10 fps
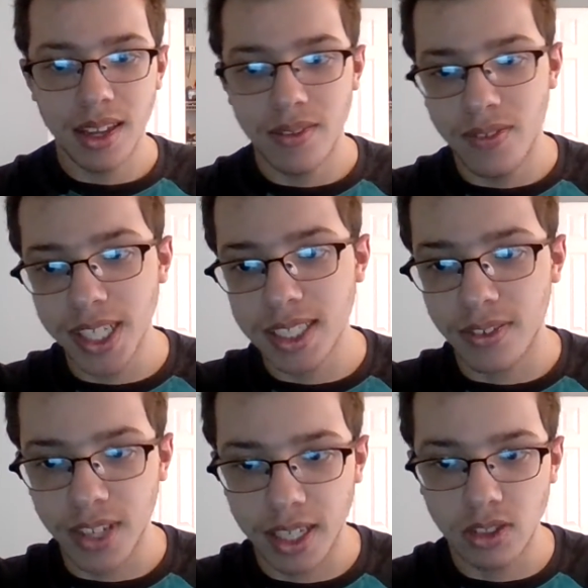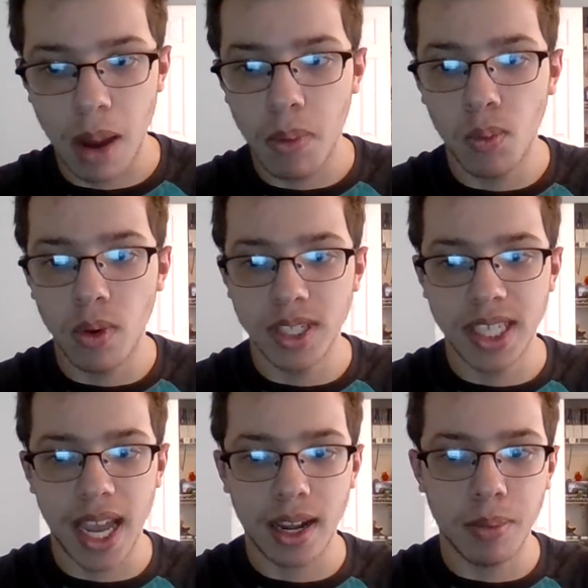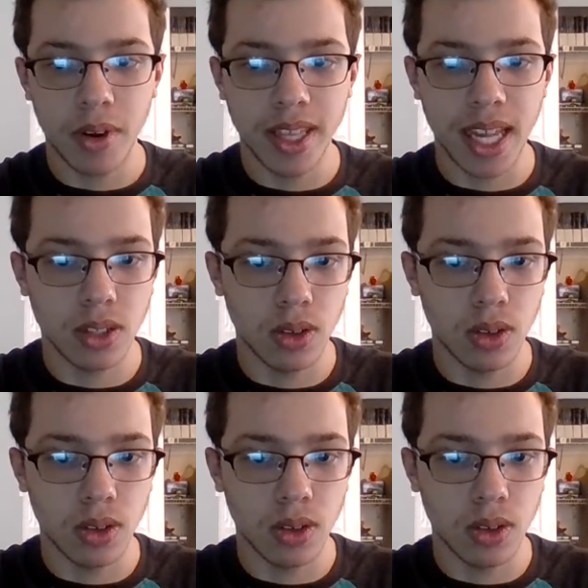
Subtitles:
Venus the Flytrap warned Sackboy that the